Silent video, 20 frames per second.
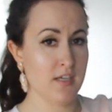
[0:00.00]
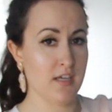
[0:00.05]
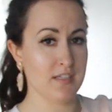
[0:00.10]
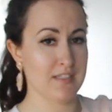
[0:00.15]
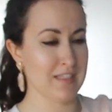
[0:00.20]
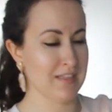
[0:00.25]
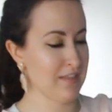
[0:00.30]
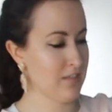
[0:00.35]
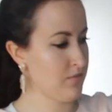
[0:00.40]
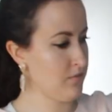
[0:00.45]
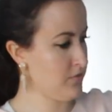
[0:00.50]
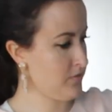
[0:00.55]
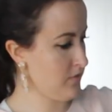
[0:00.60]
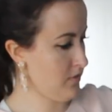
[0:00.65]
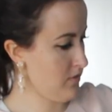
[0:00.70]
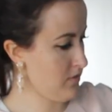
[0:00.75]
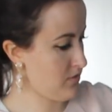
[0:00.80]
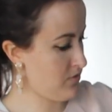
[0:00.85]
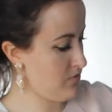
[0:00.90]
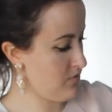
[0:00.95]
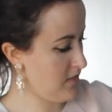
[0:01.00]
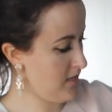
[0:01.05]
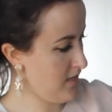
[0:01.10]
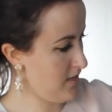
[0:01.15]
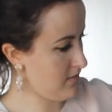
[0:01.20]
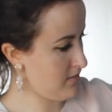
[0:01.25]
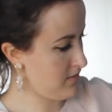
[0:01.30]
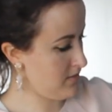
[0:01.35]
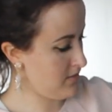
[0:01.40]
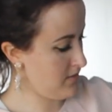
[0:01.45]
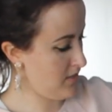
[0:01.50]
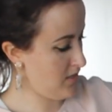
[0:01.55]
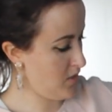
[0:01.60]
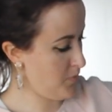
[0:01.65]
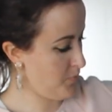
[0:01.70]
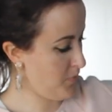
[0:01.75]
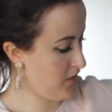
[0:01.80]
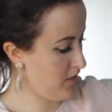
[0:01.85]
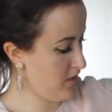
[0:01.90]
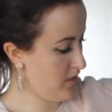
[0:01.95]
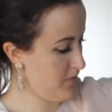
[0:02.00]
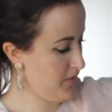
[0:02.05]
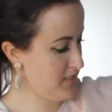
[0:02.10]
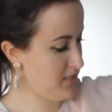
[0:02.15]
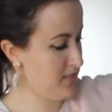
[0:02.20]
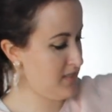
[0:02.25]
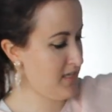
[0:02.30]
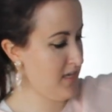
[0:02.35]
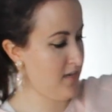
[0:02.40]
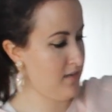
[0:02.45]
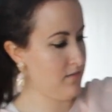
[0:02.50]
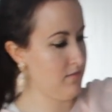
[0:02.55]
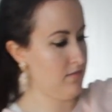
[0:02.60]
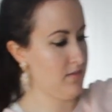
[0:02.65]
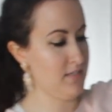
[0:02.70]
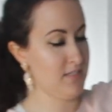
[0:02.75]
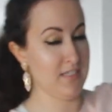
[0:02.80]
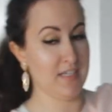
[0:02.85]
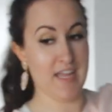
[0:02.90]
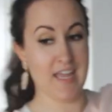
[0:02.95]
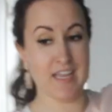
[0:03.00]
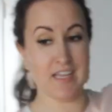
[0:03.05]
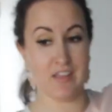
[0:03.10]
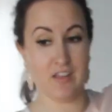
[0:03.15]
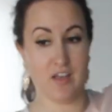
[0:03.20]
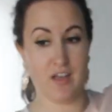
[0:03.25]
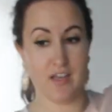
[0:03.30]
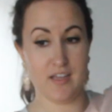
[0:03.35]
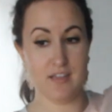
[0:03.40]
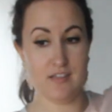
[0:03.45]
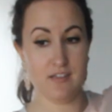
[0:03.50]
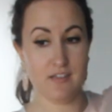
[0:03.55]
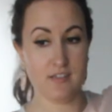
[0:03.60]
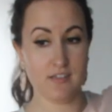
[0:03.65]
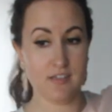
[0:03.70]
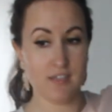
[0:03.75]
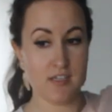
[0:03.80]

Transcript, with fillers: It's a little dark so you can't see, but this is again, it's an A-line.